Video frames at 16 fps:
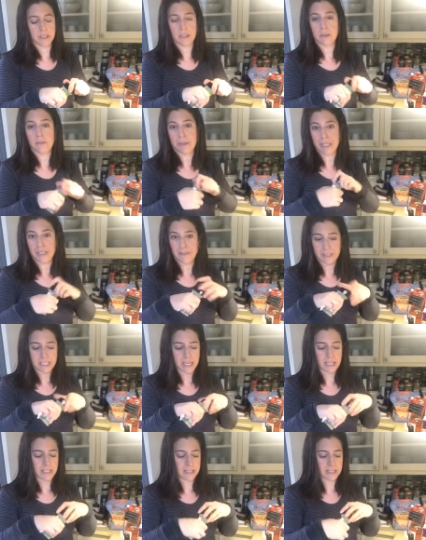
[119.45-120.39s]
little bit of
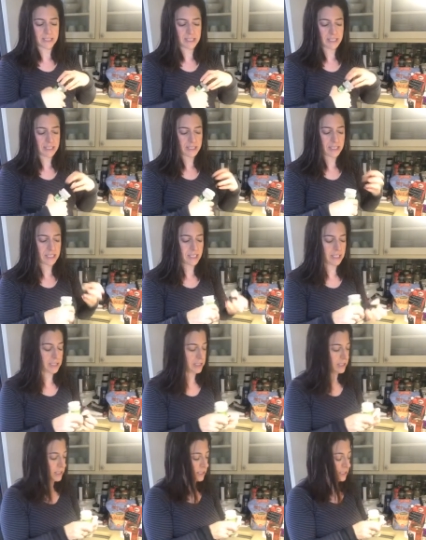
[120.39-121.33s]
Italian
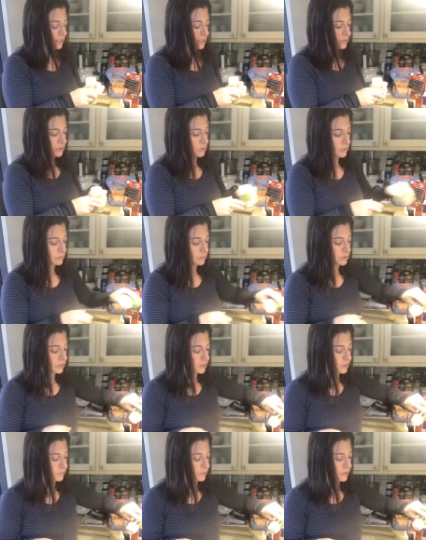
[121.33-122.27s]
seasoning. So I'm
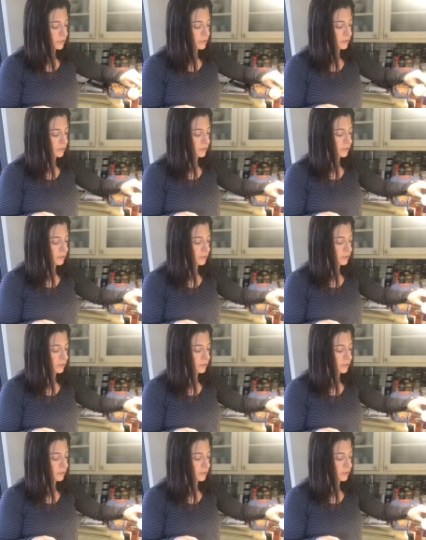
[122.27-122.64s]
just going to sprinkle a